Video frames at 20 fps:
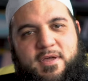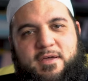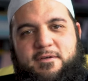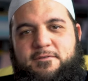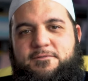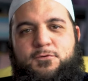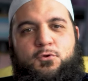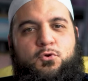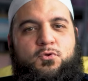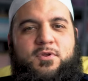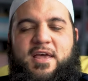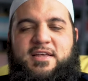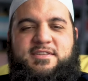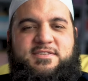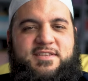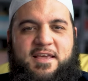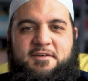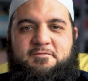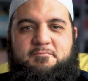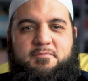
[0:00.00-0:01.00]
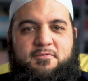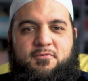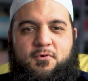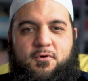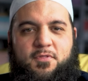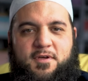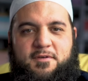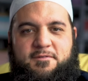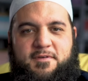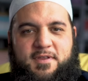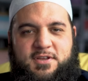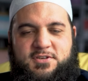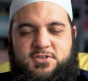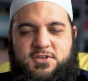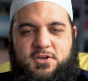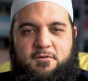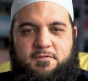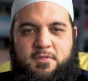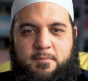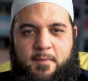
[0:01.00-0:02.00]
a few days left before the
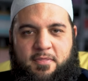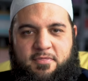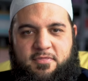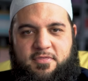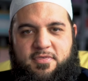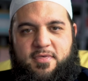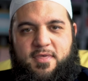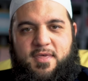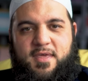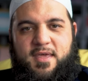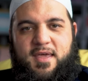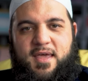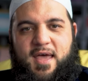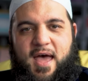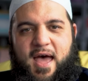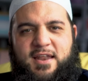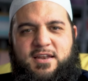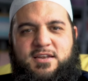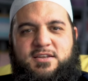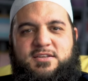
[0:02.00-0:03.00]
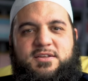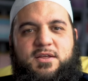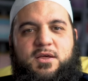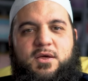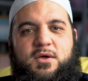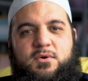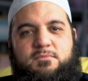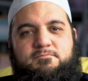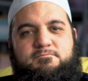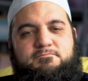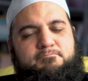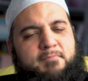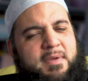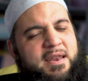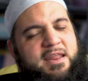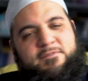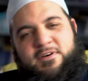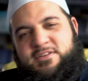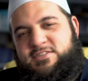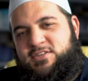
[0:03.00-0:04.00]
finishing of the month. And
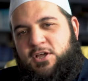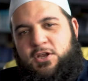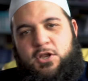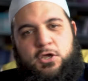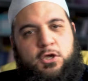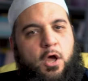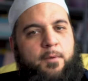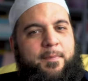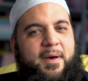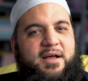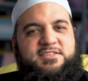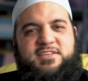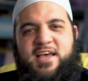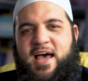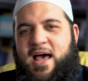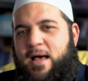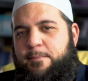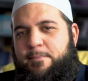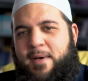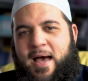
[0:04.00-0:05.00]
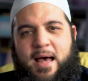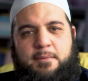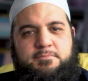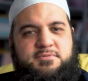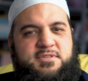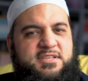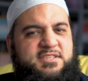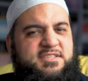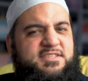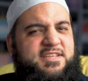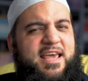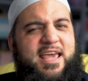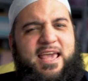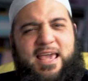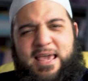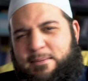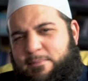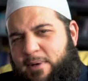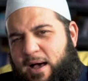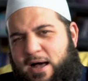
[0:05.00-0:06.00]
many of us are going to go back to perhaps the
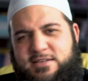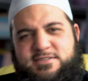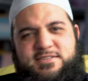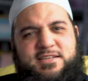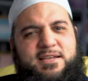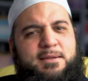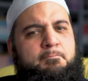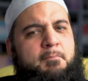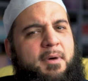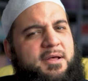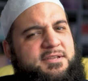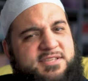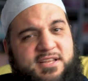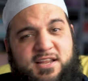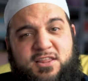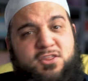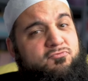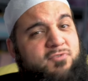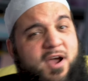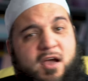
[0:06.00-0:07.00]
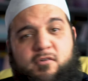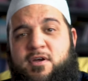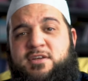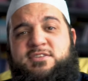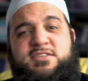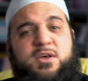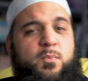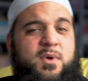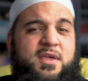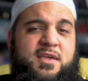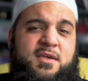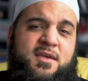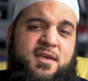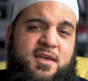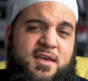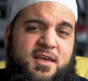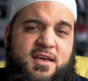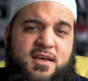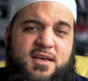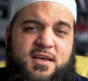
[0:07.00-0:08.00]
same hustle and bustle and the rat race that we
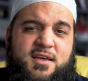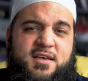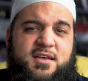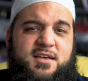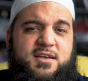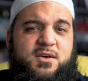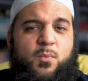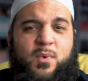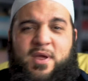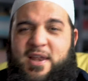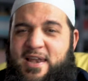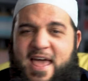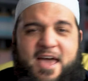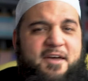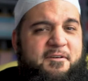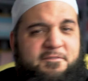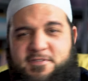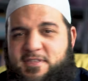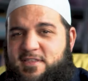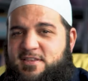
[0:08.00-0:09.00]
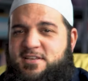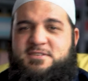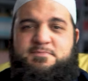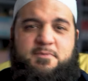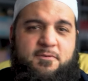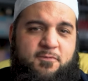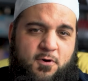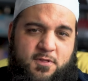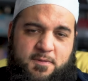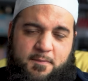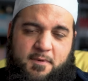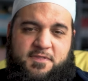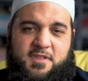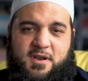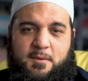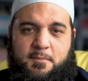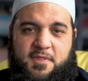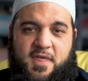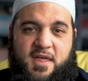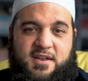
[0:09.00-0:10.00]
we left just before the month
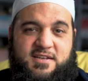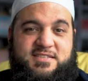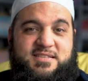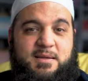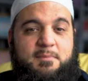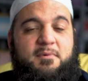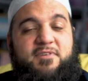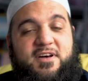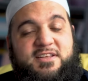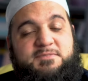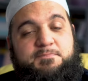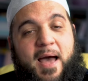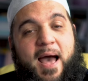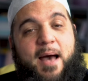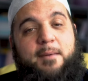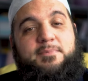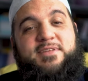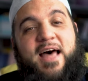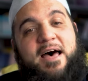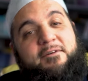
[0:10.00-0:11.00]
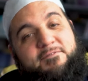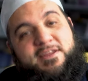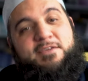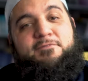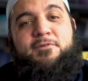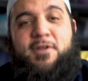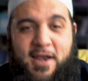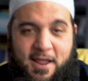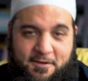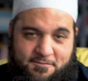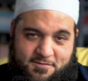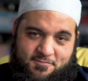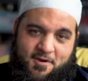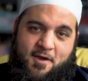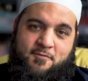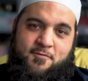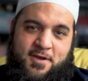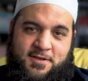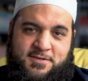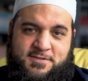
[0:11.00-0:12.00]
of Ramadan. Some of us perhaps haven't even left the
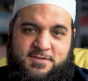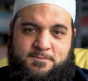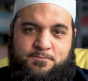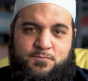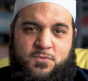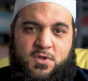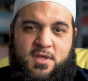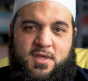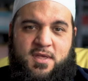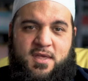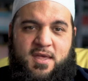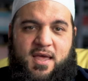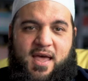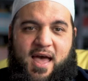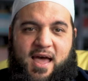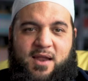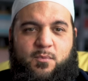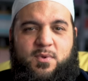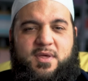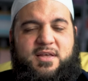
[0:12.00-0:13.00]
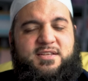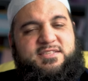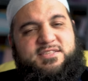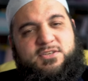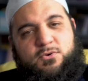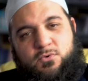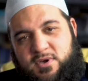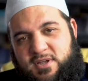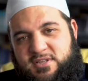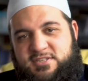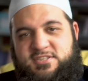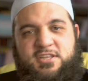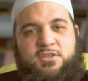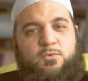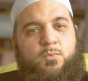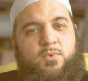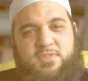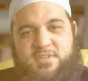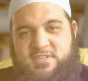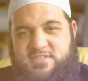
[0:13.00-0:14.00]
rat race. And we are still
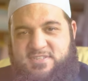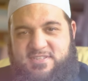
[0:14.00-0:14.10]
continuing with the